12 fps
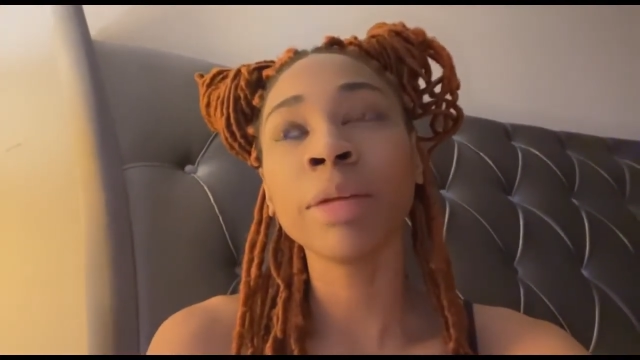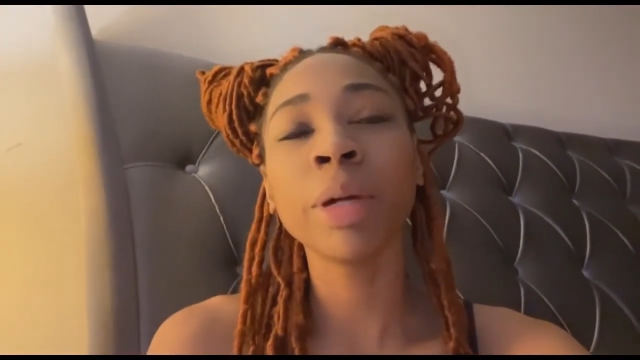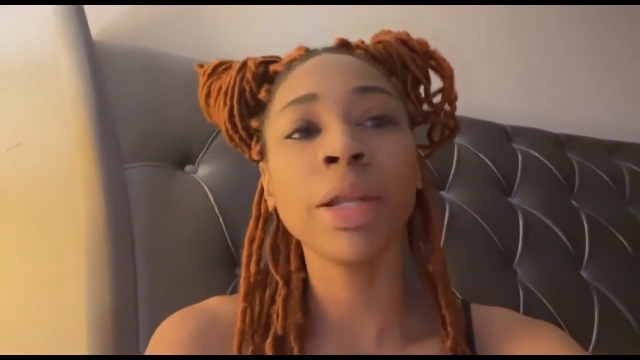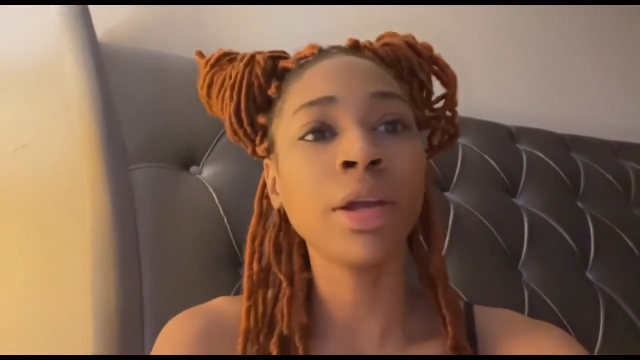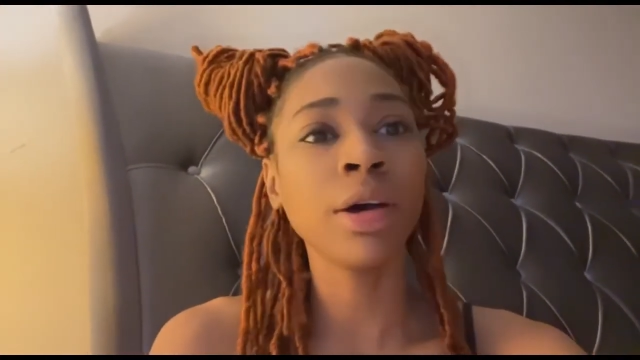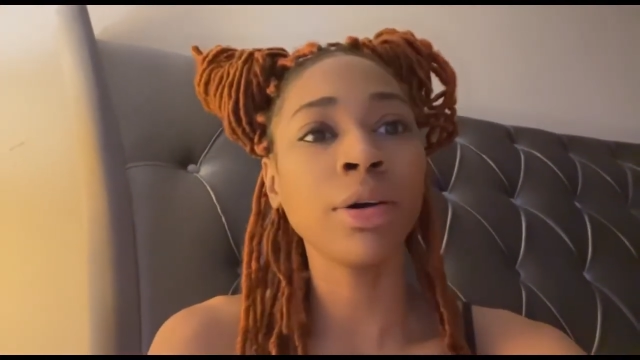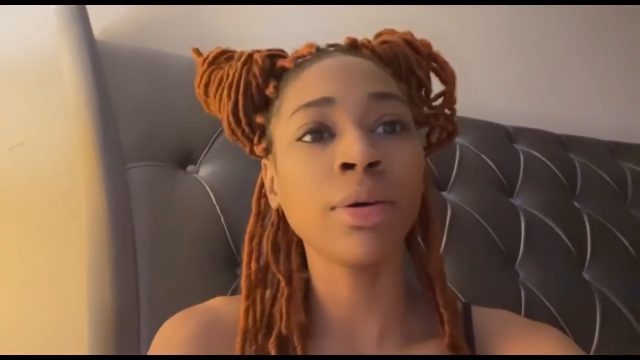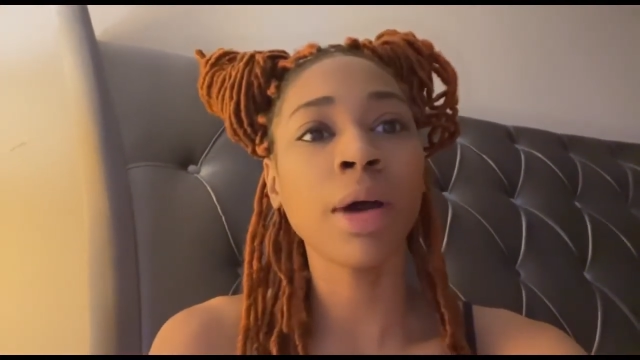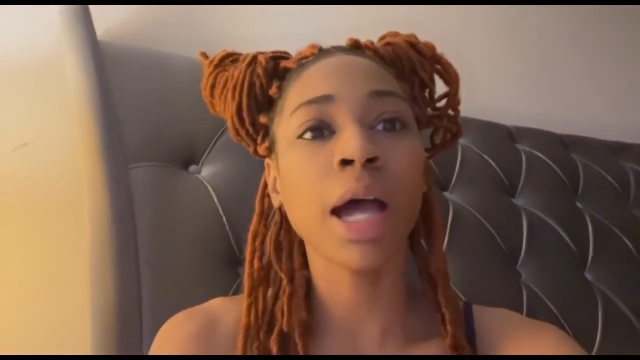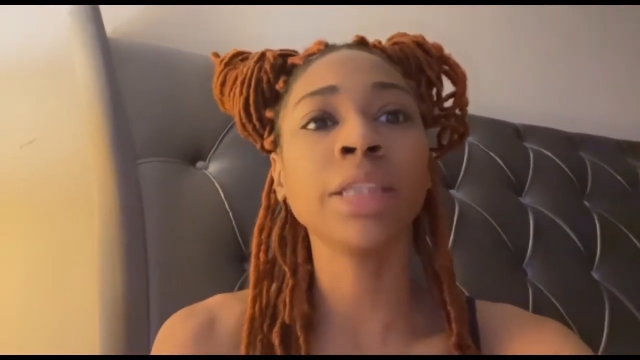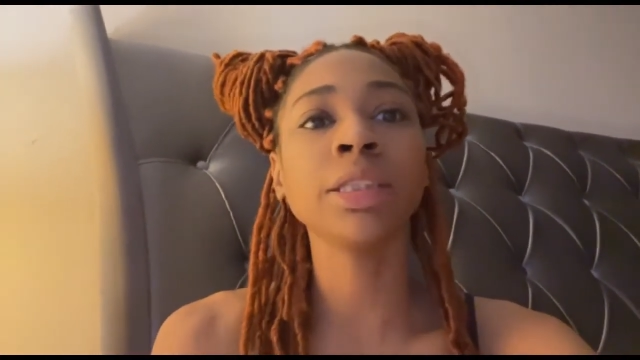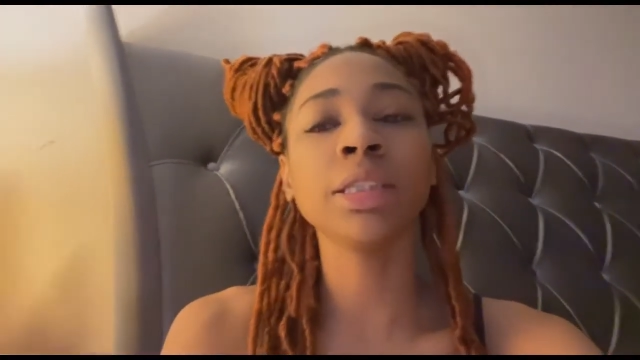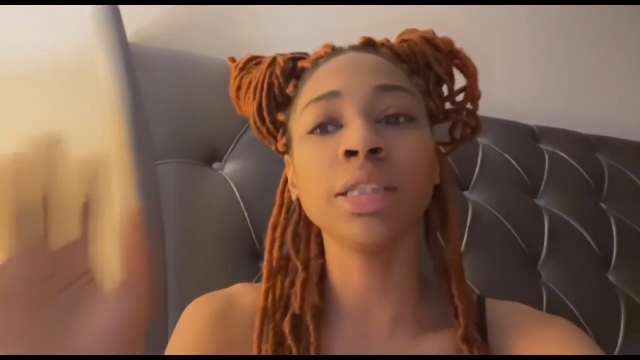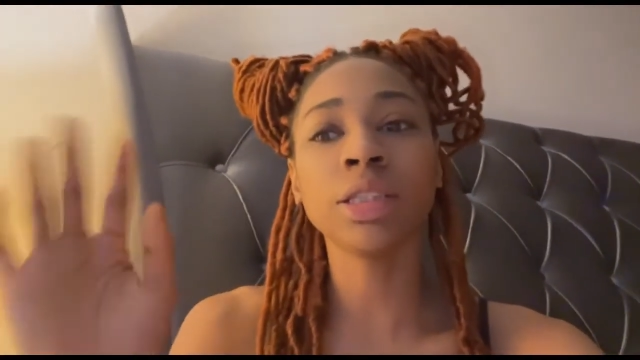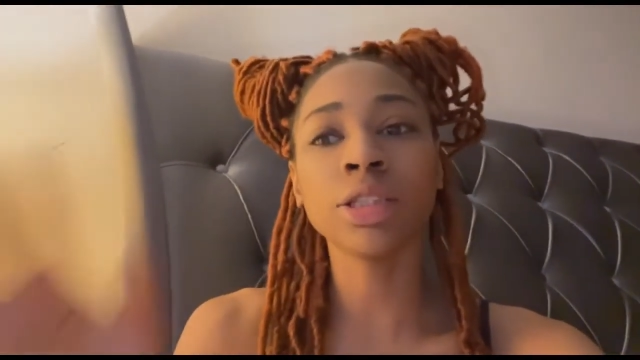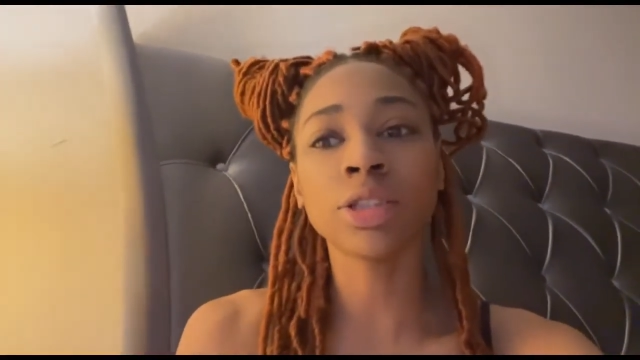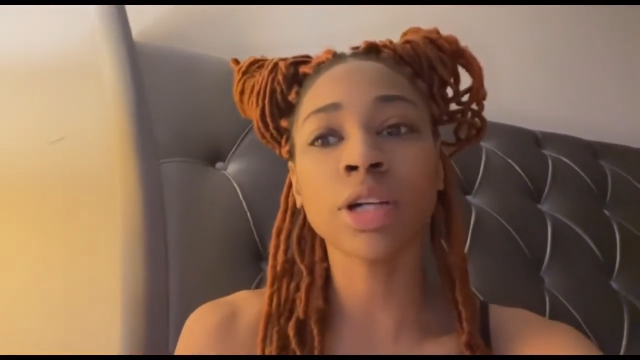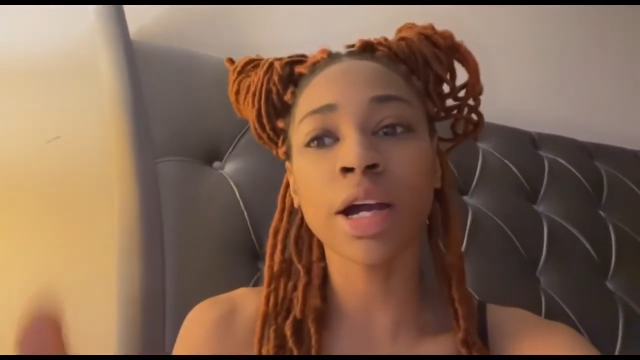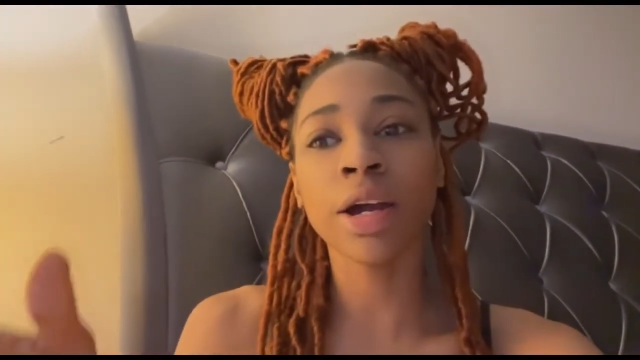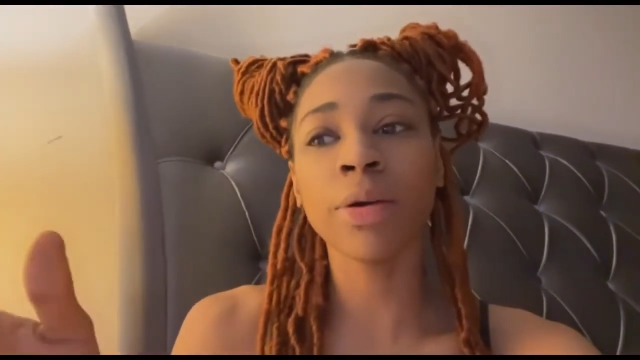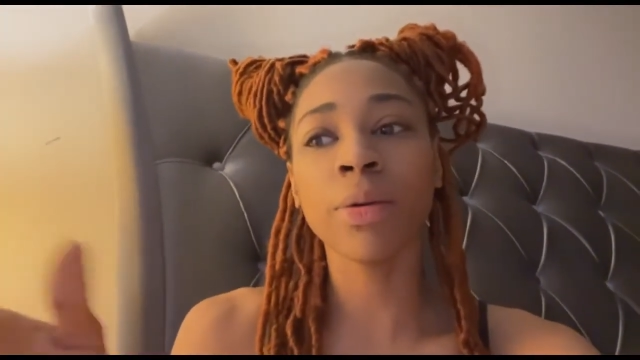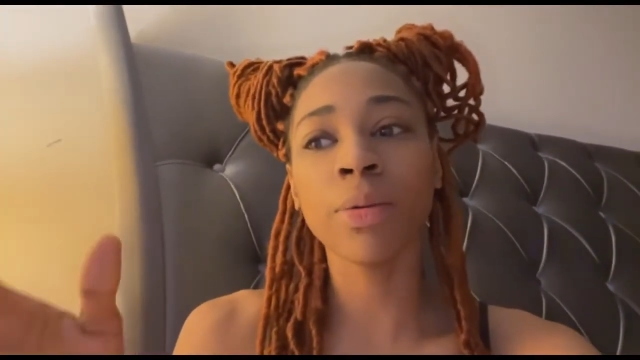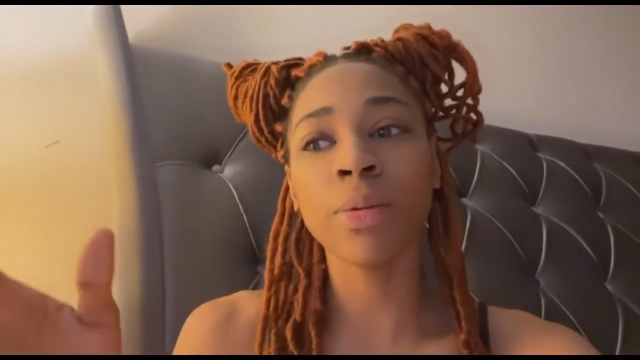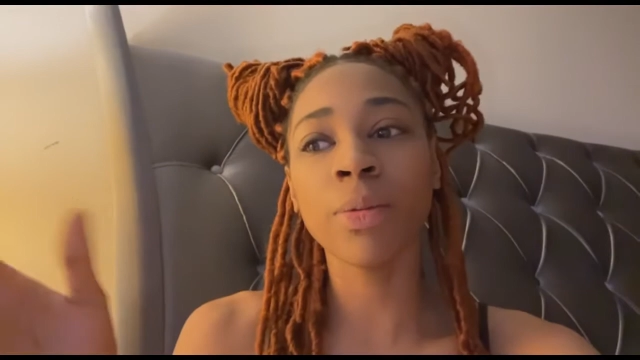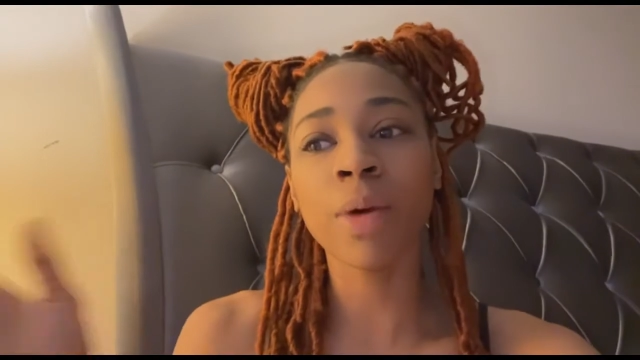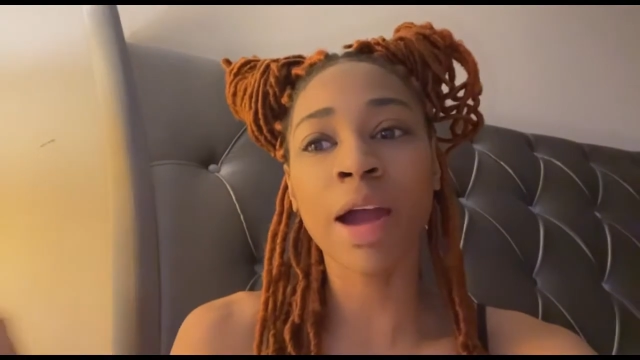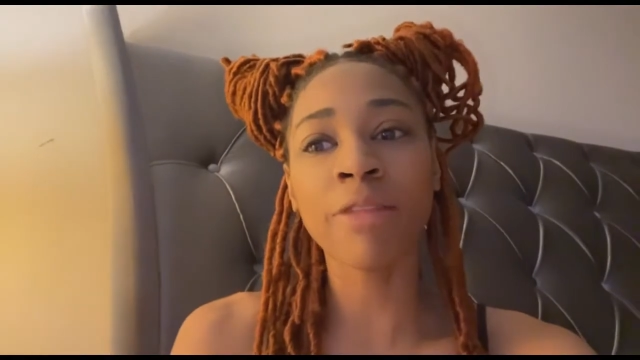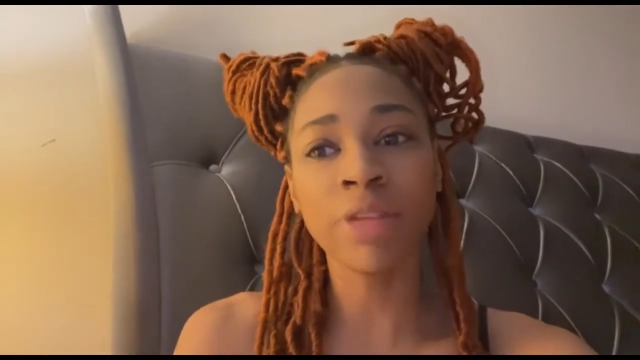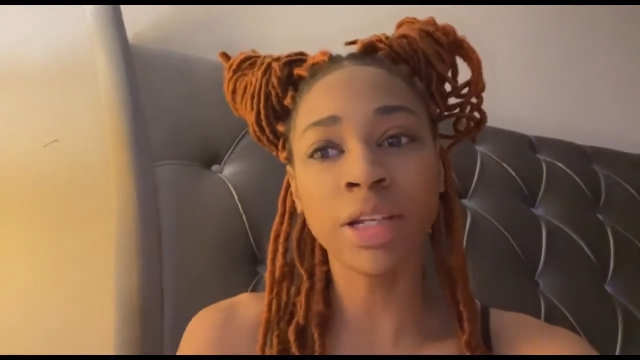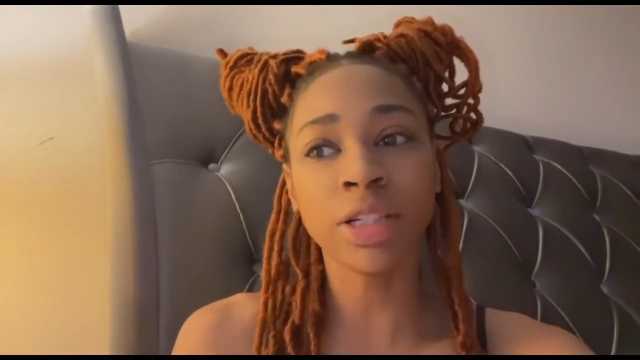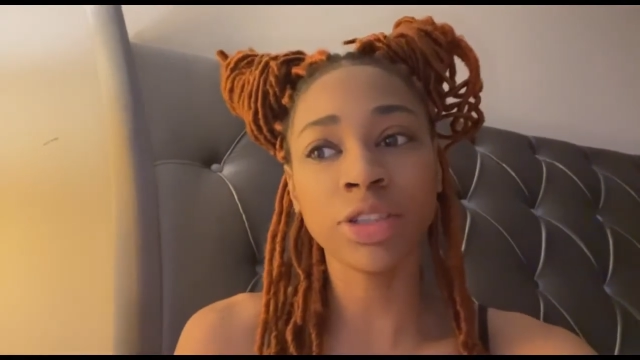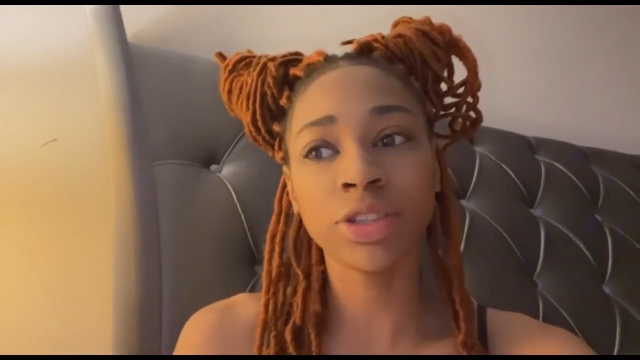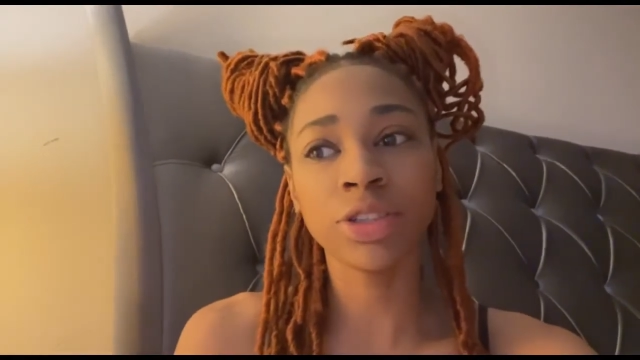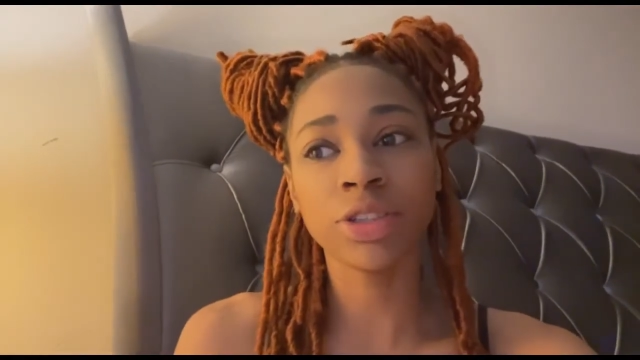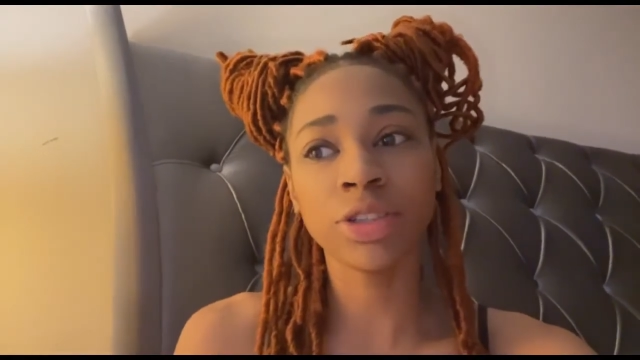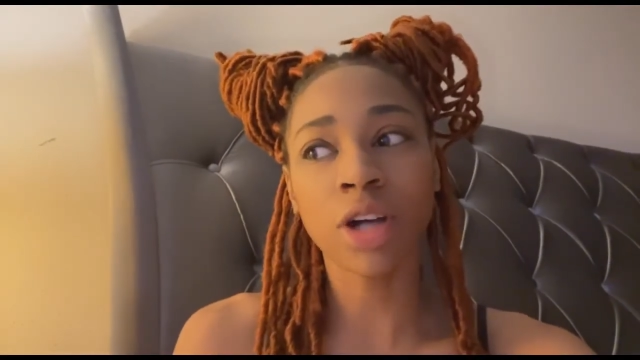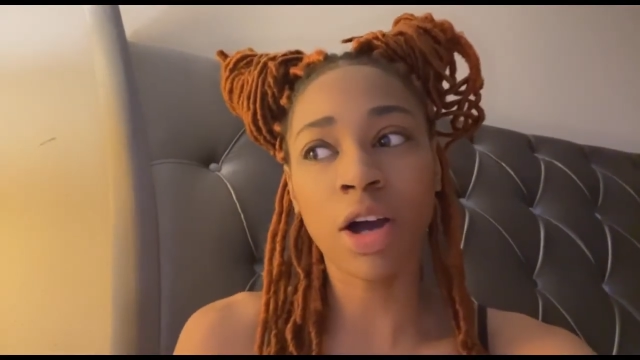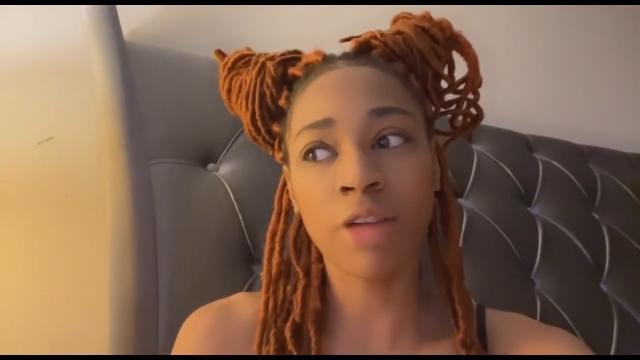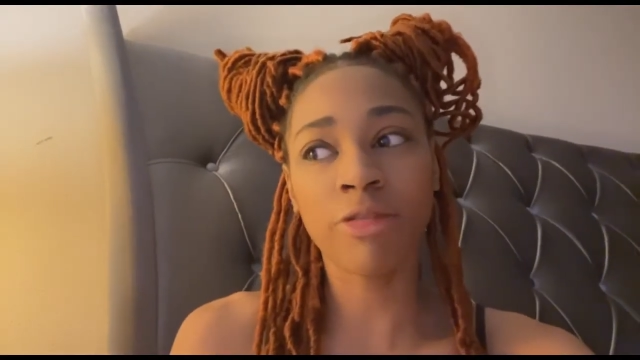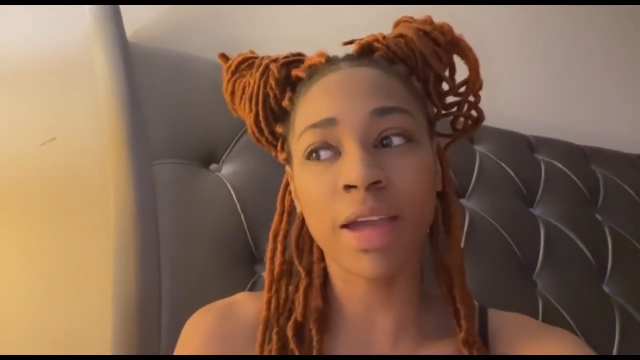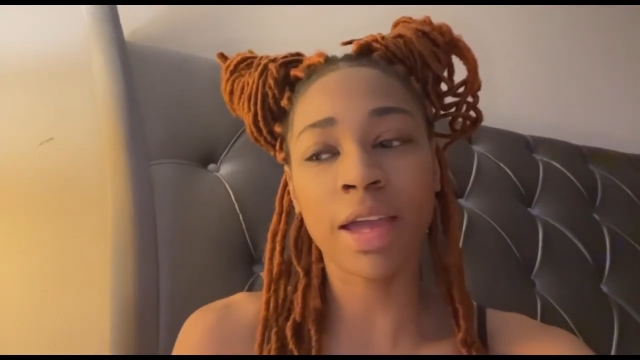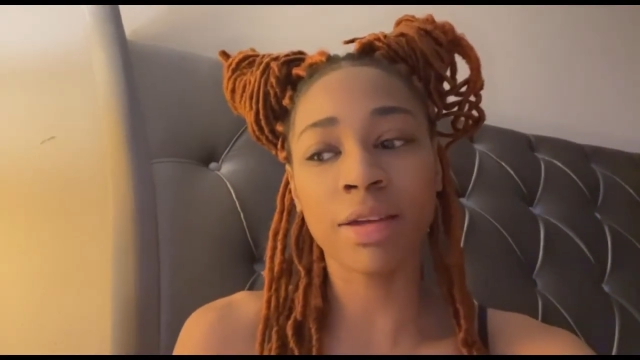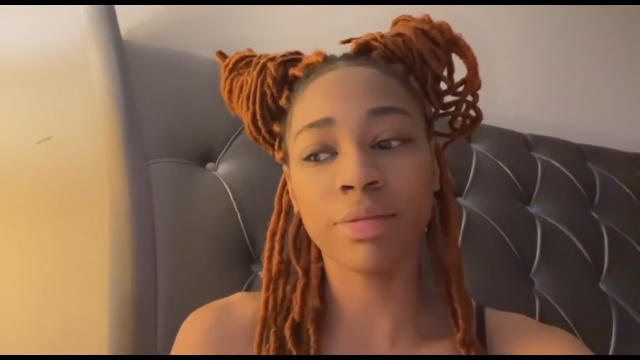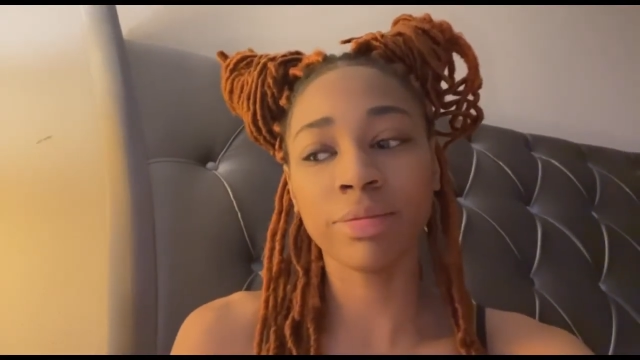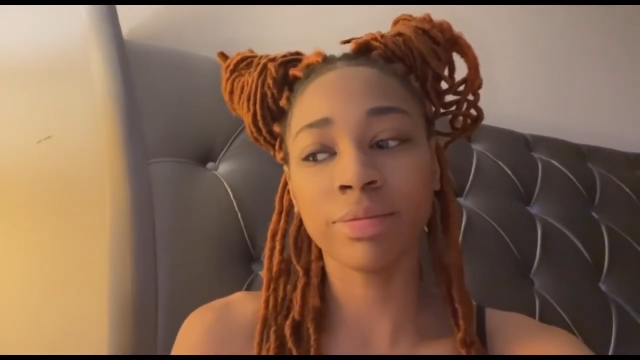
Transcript: But no, I just need to start where I finished off at.